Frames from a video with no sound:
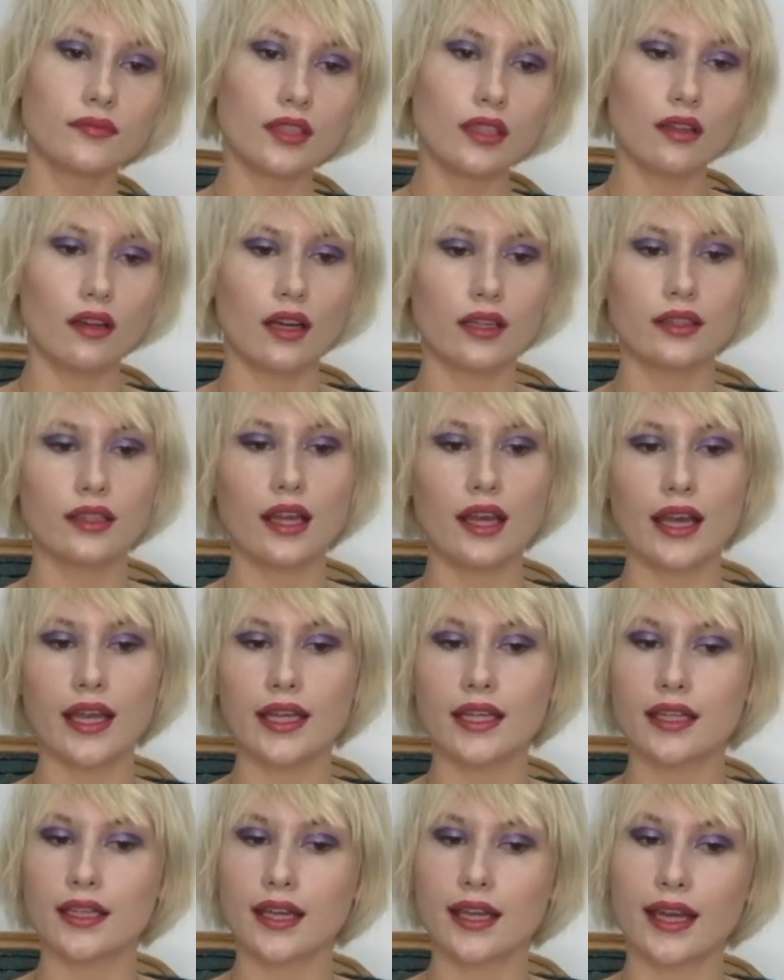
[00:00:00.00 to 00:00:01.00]

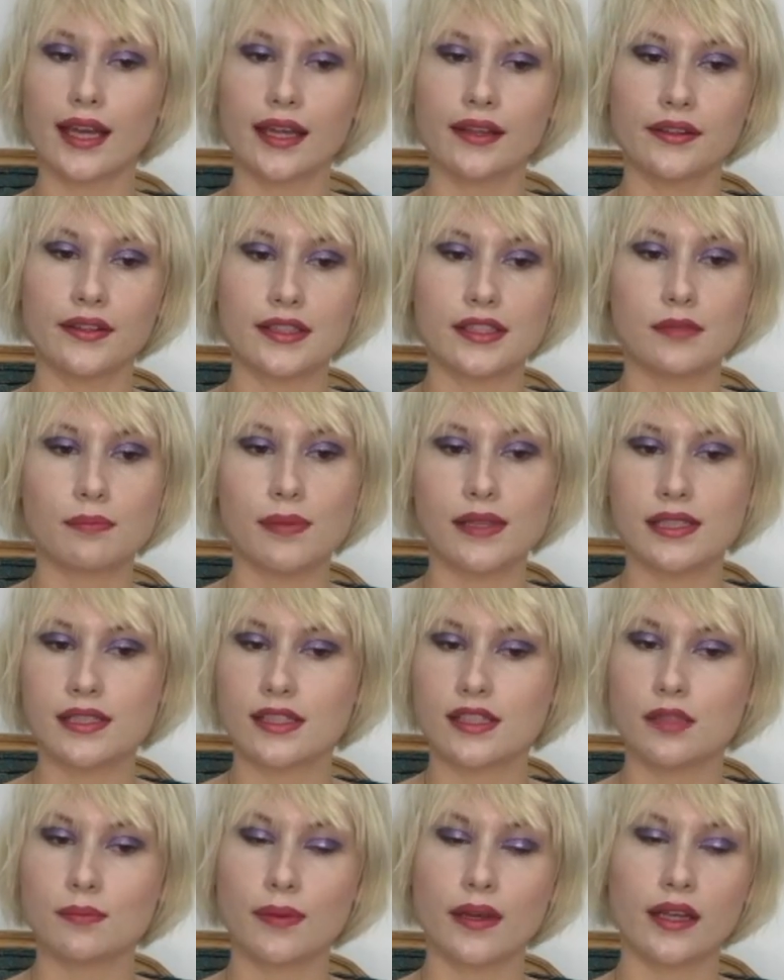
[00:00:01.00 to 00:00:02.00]
online, and I had this
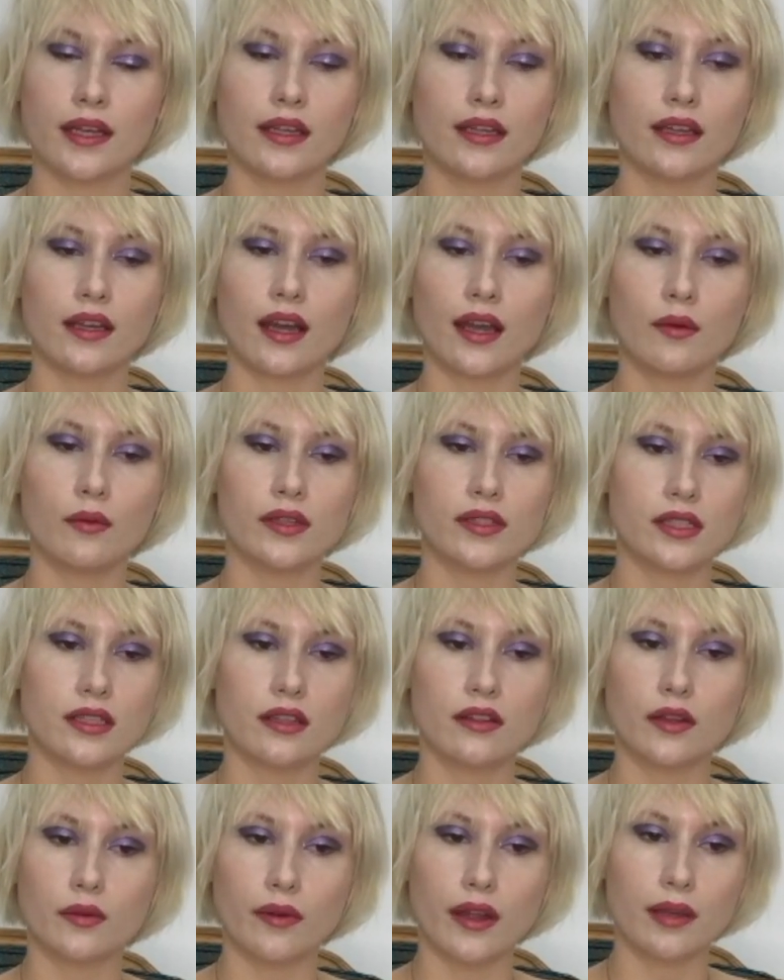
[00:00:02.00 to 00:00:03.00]
business, but I wasn't
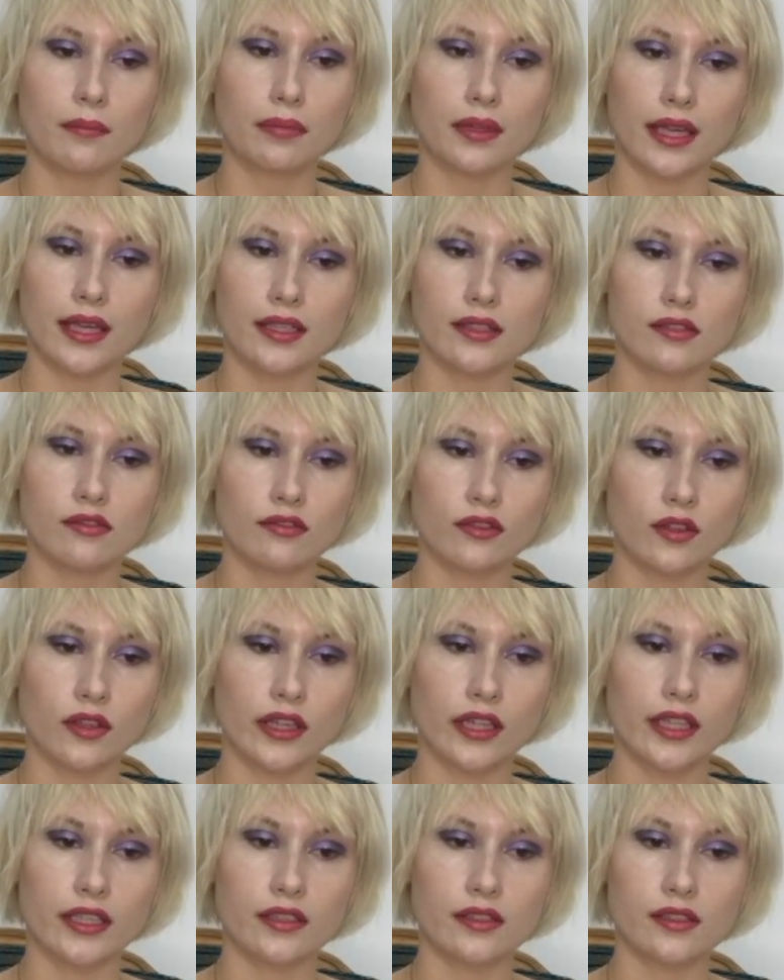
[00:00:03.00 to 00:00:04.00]
in the right place for
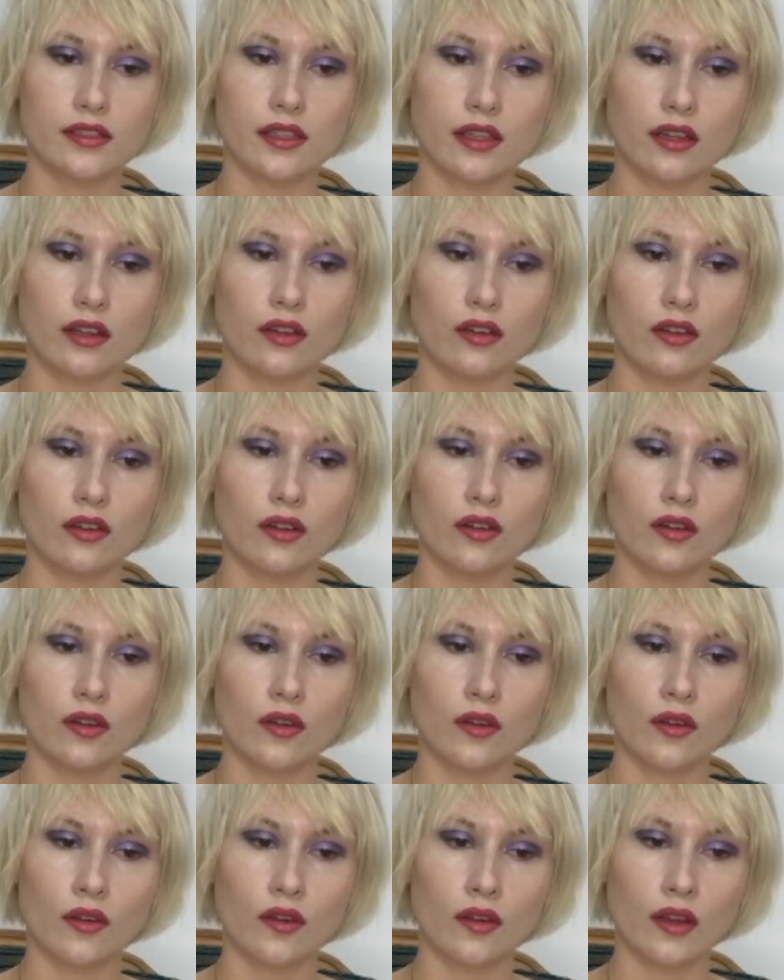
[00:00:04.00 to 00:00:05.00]
it. So
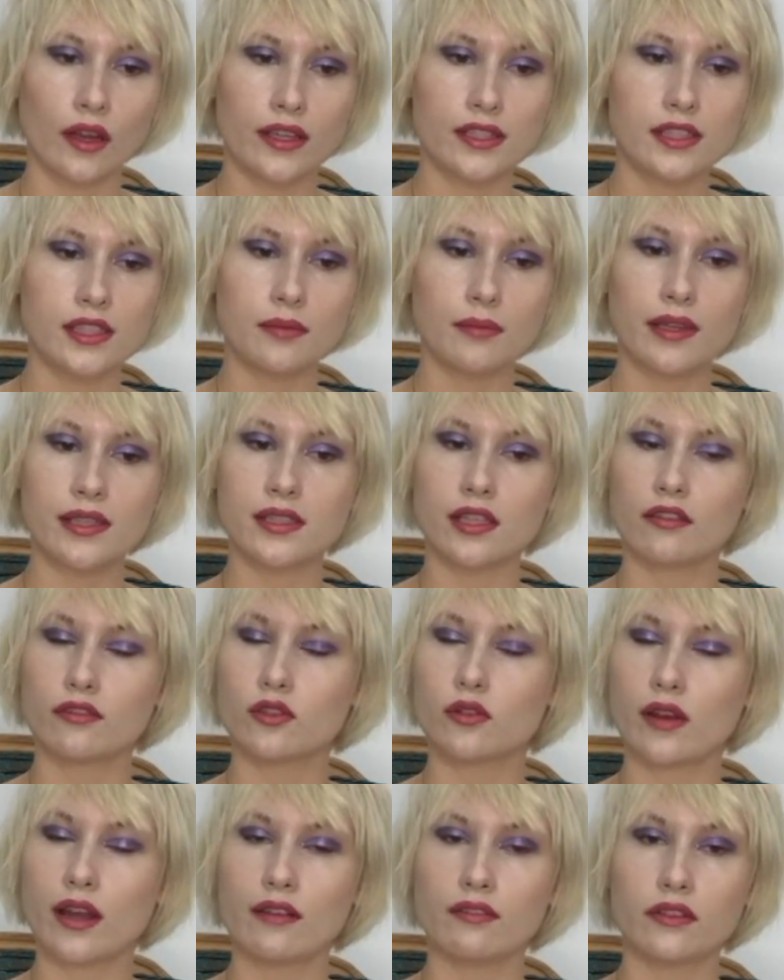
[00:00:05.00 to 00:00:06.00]
I see myself
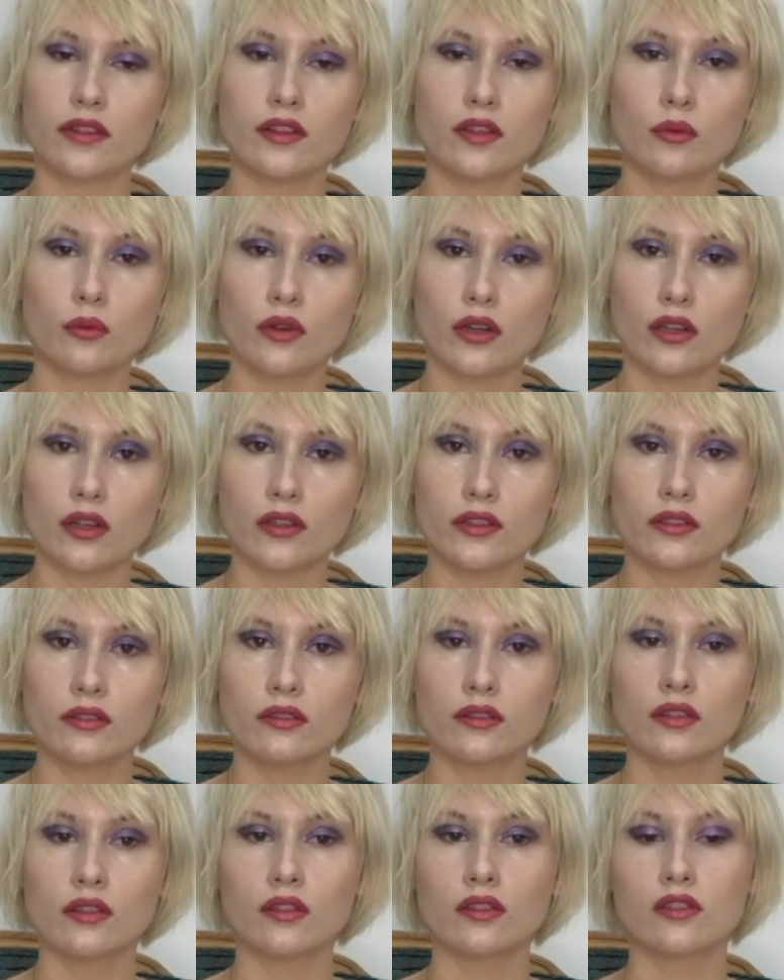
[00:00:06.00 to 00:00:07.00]
traveling the world,
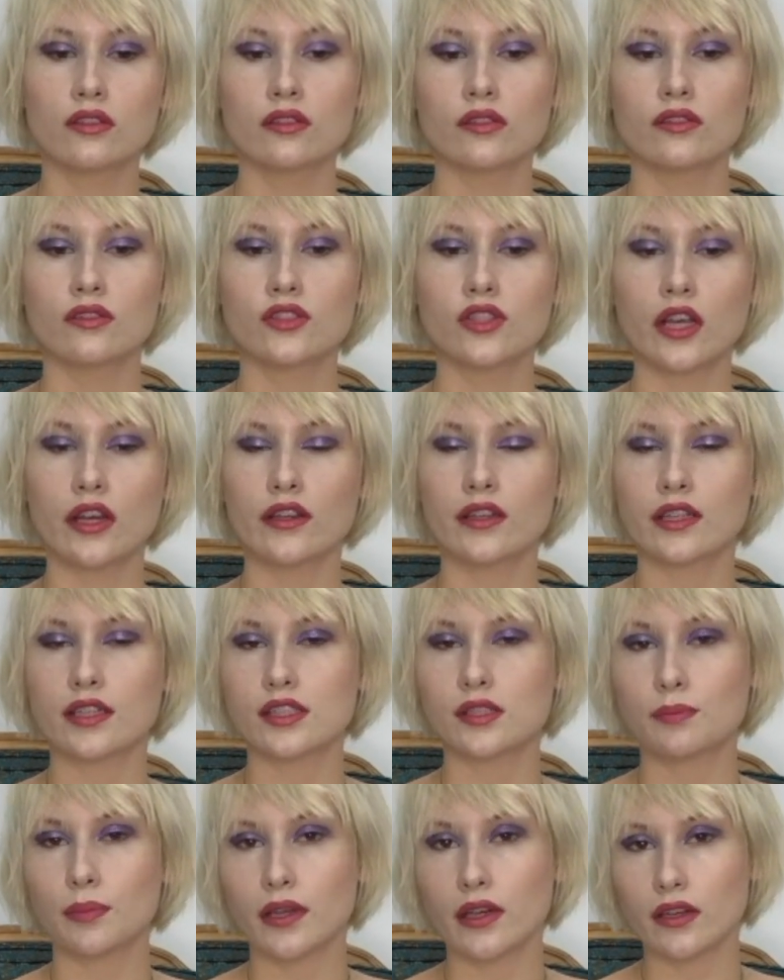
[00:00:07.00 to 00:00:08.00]
sharing
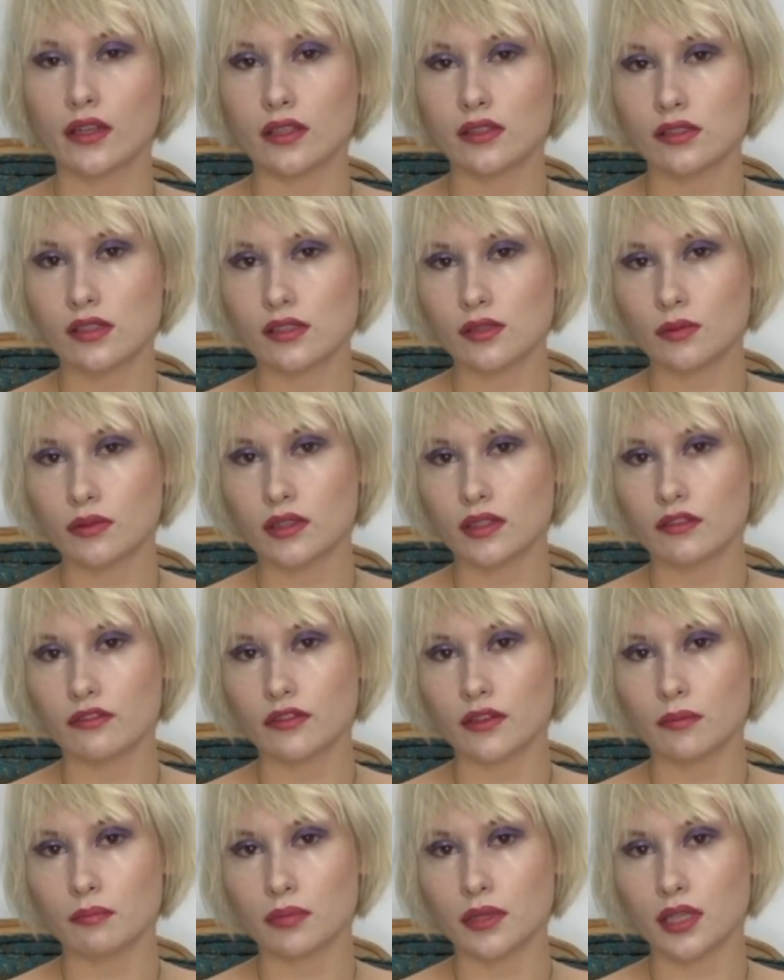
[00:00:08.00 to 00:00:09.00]
experiences with
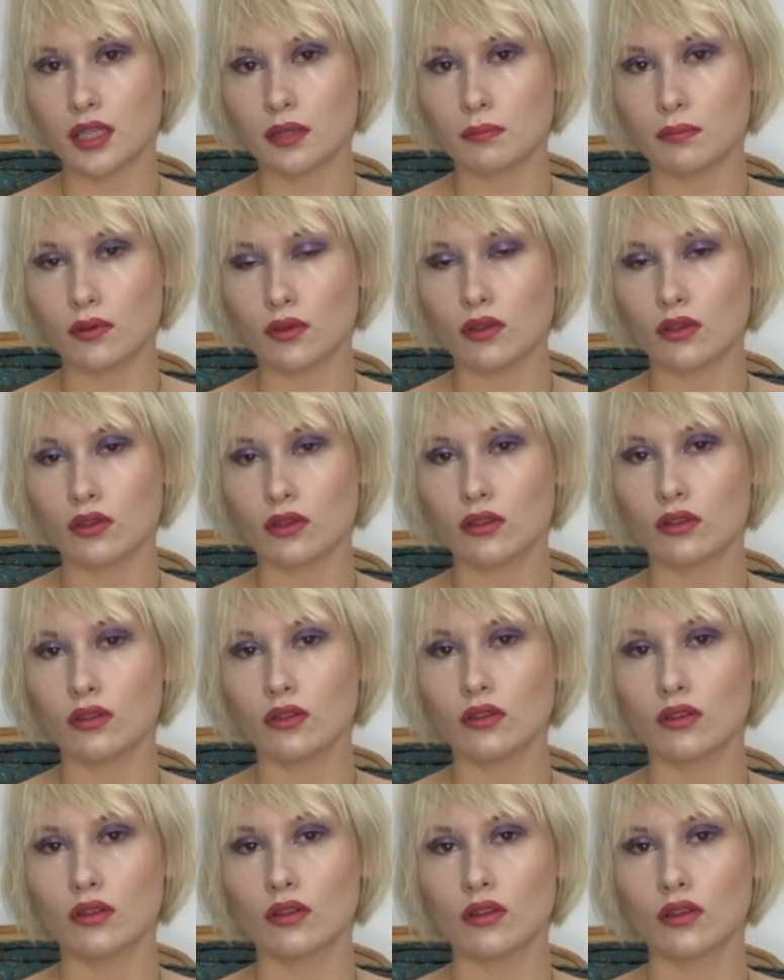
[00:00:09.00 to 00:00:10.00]
different people.
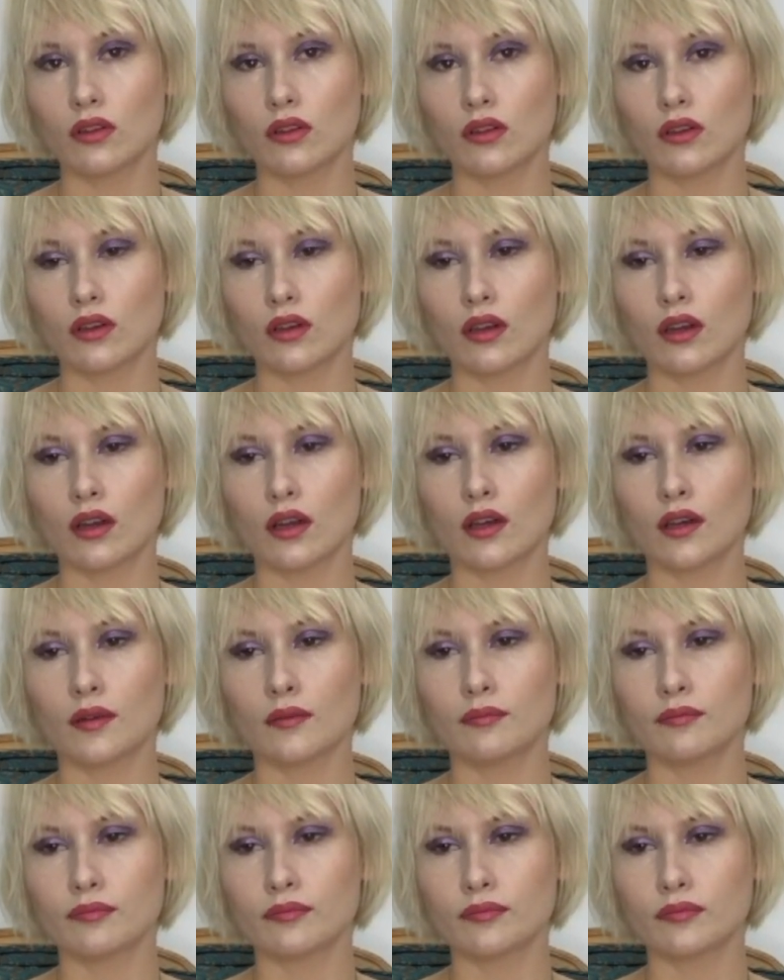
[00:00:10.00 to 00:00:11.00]

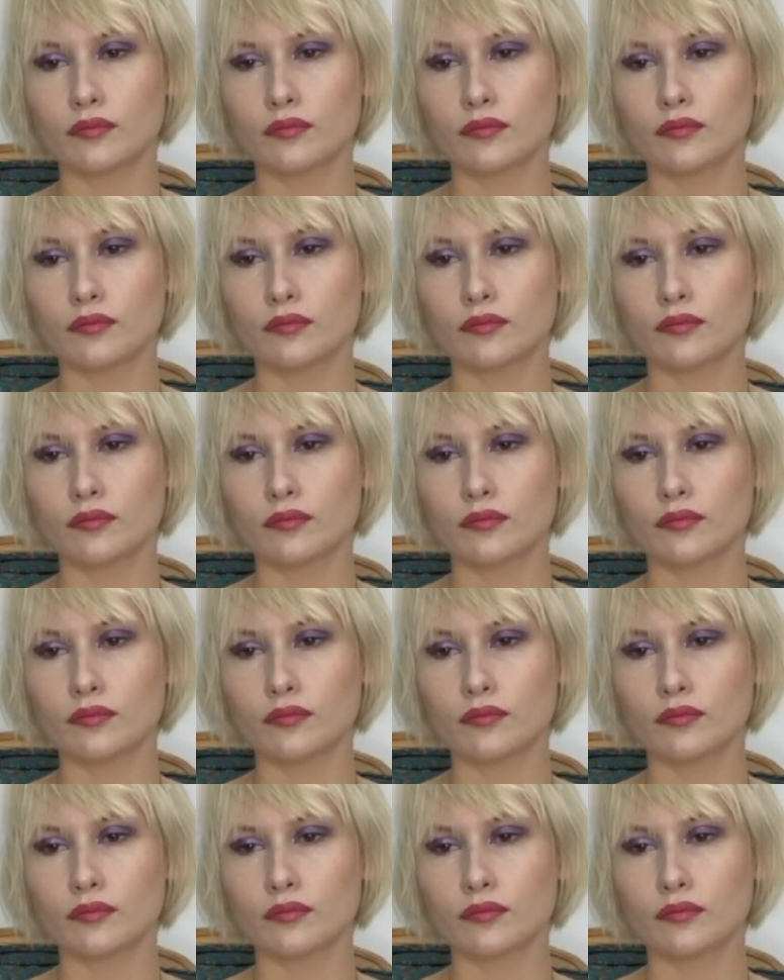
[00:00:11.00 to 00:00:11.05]
I